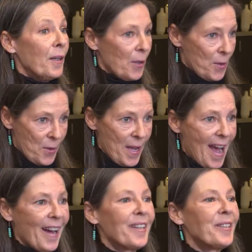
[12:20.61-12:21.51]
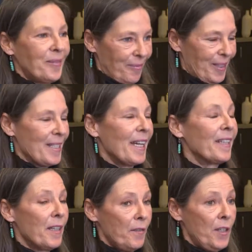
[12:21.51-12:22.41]
Oh yeah, because I
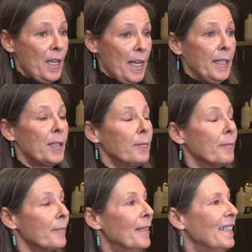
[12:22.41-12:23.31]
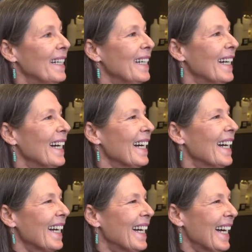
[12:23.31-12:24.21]
love to eat.
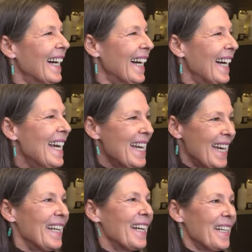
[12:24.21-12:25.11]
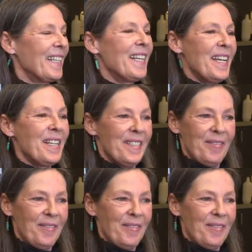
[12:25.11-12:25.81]
And I can eat